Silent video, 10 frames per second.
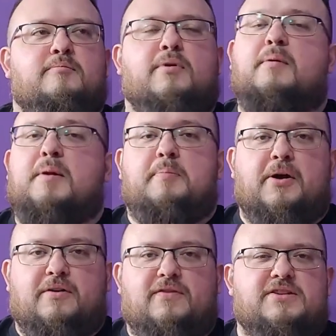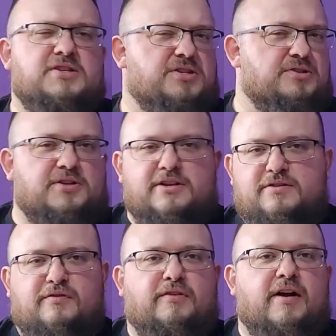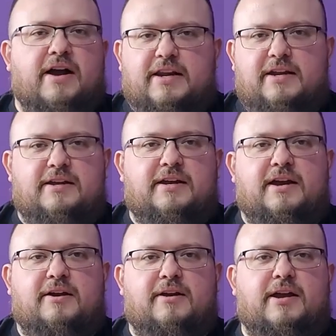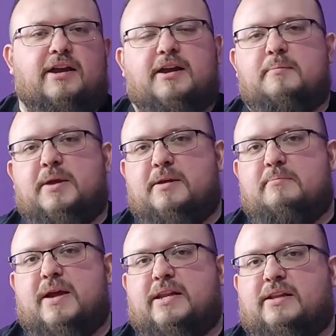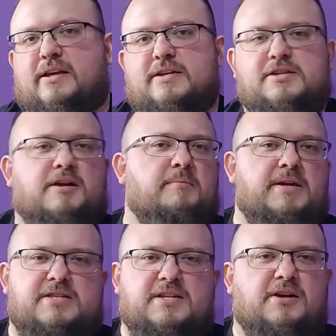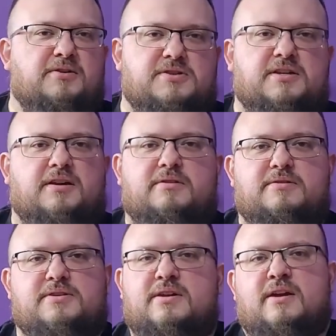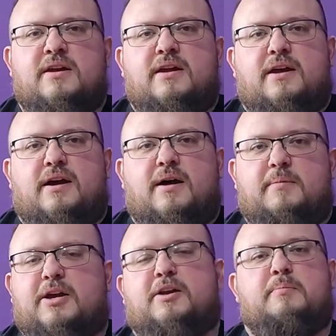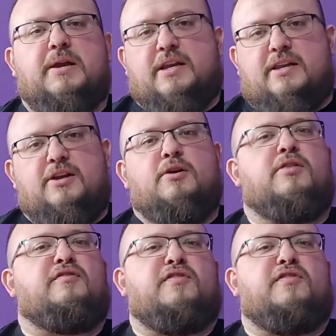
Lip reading: probably part of this is there's lots of variety in carrying. It can be in medleys, it could be single skills. It could be, the